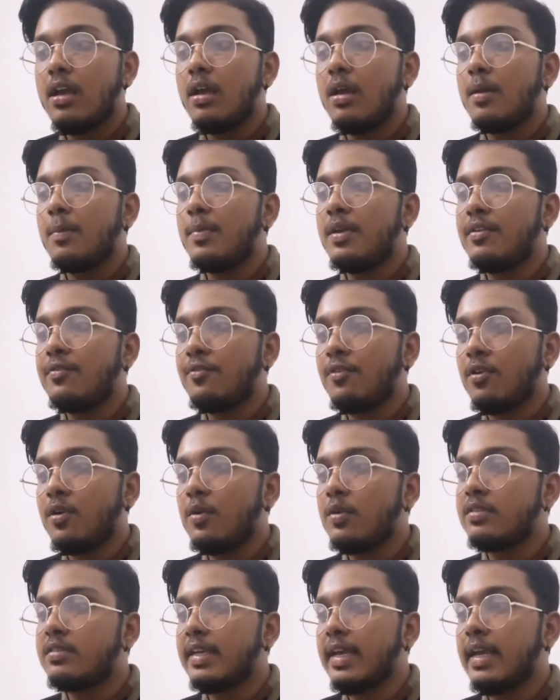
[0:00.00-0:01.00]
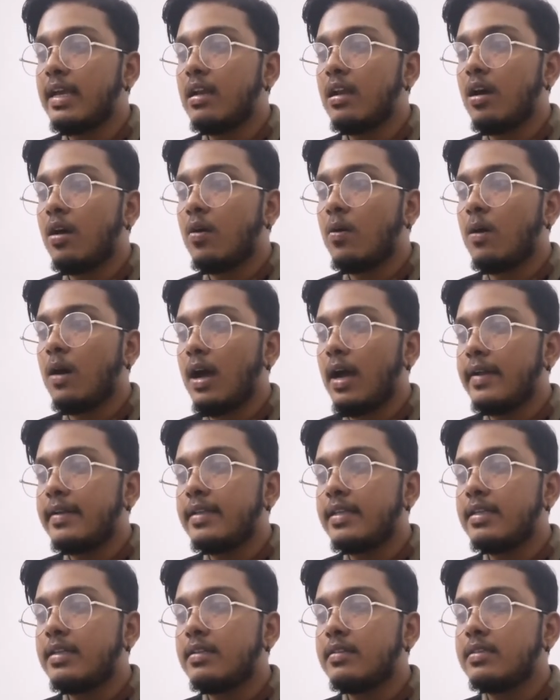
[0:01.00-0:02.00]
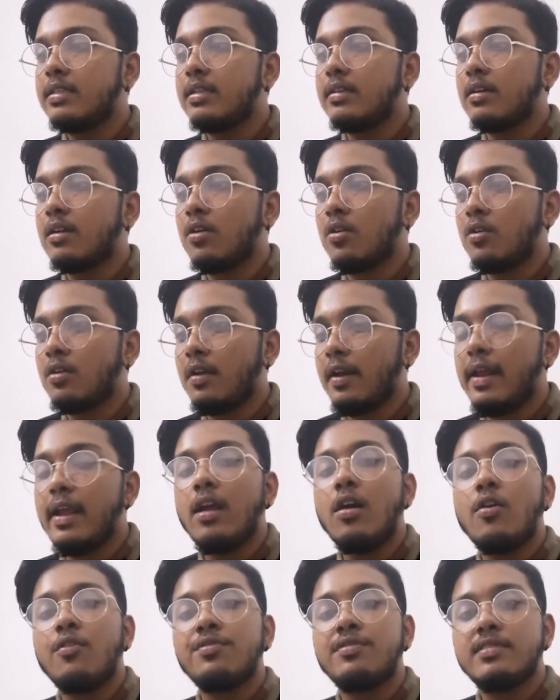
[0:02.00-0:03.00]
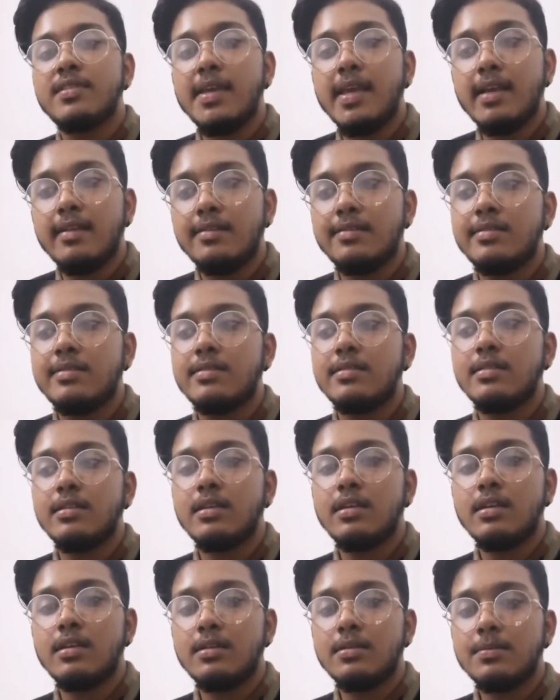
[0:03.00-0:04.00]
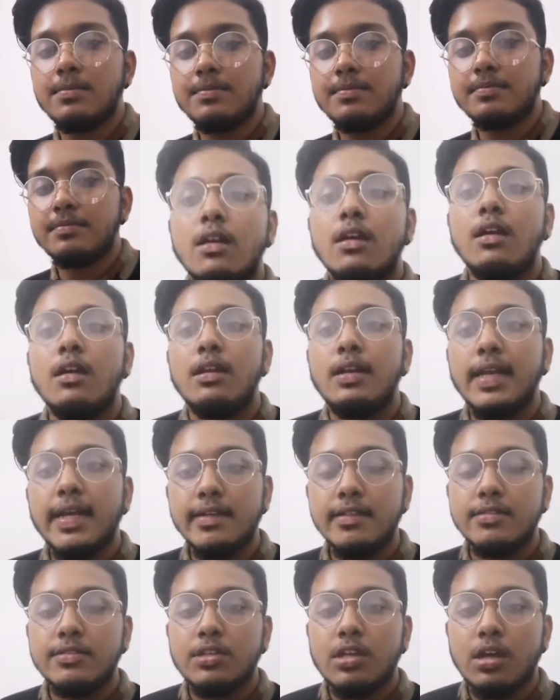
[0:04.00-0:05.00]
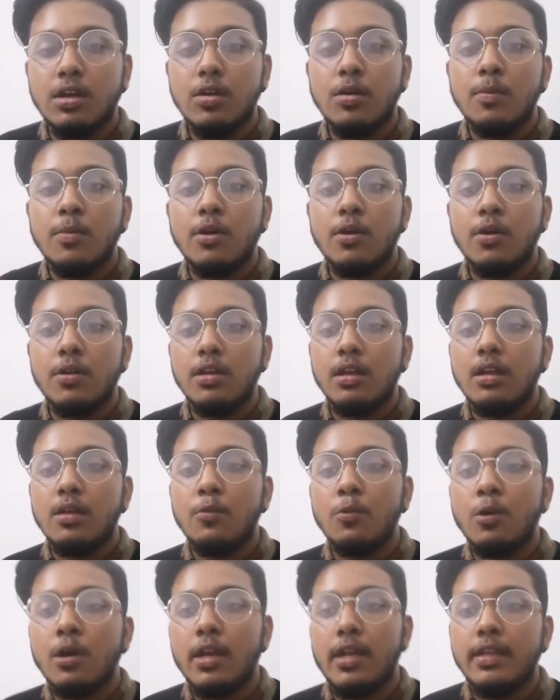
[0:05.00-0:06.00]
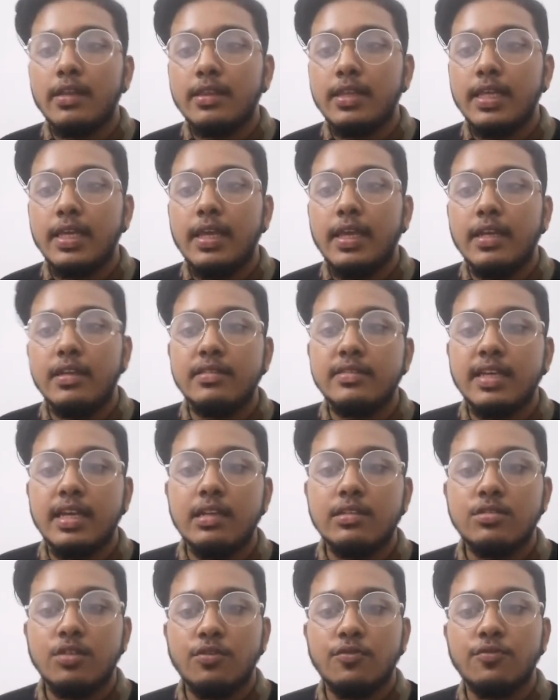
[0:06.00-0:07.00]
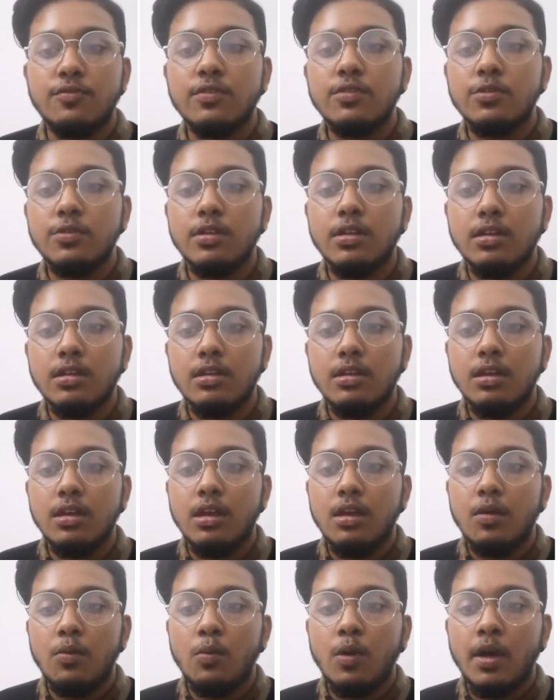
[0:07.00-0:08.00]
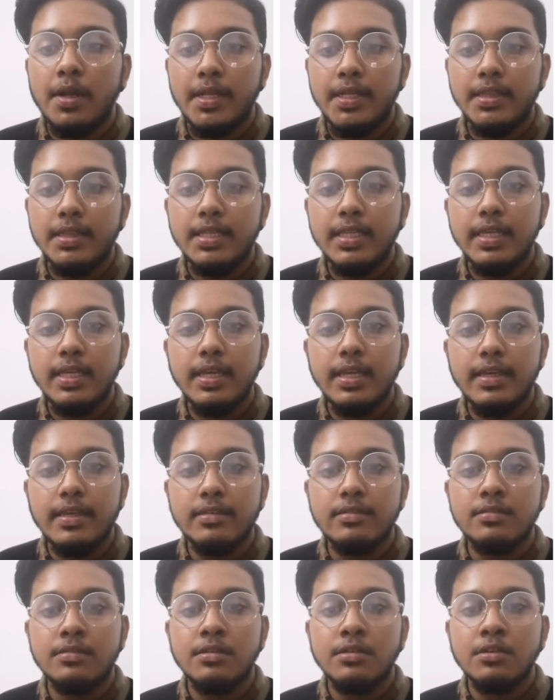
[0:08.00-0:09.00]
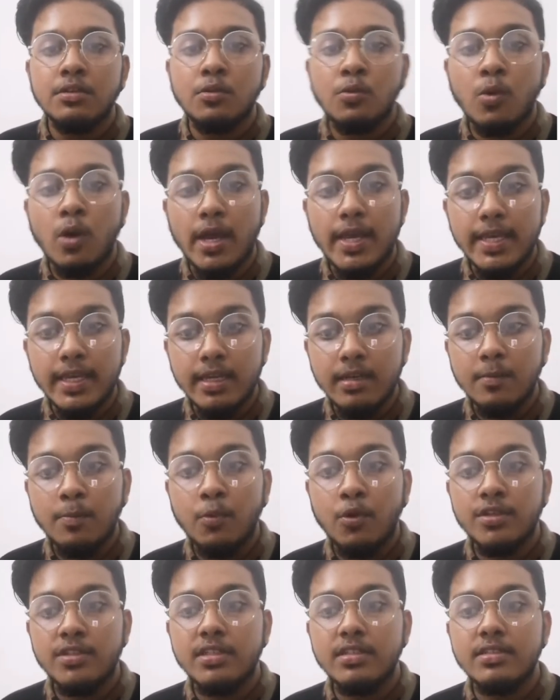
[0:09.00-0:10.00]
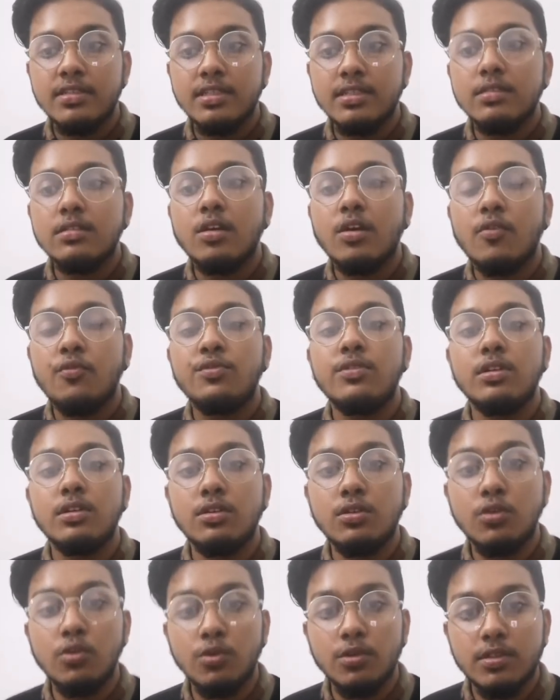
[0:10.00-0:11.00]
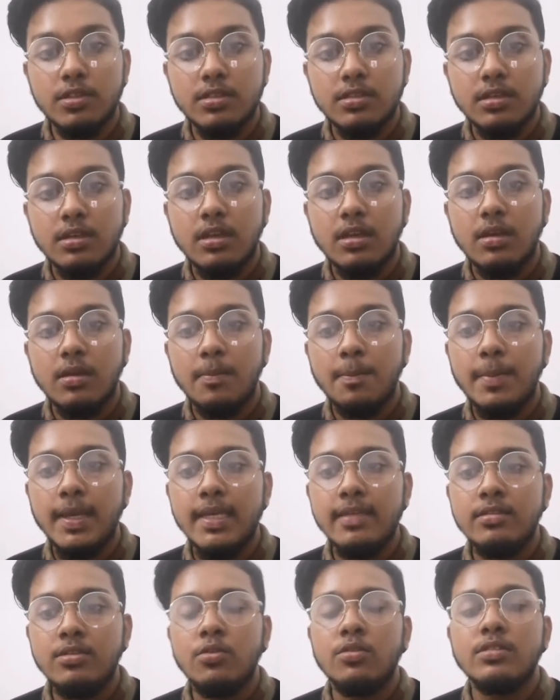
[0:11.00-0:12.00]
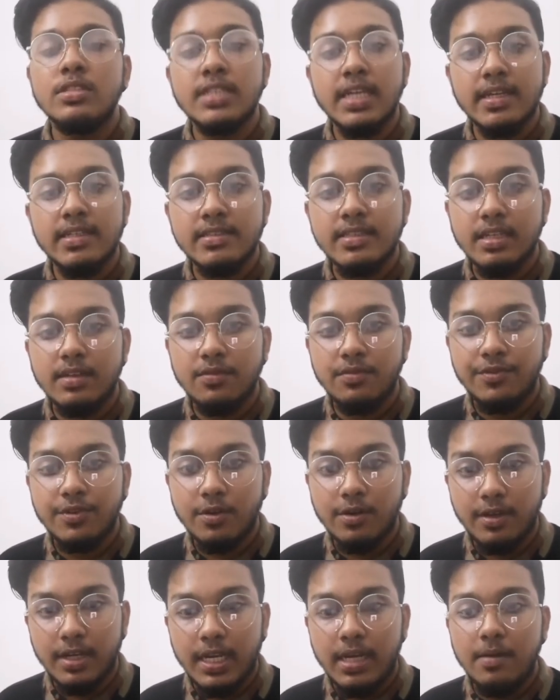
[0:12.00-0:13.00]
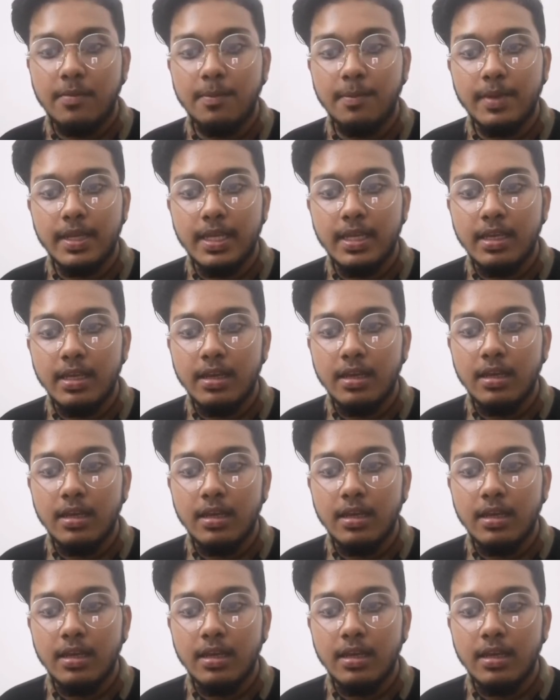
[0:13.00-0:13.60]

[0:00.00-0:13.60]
before sale or under the contract of sales. Let's talk about warranty in sales of goods. Warranty is quiet possession of the goods. Based on section 14b,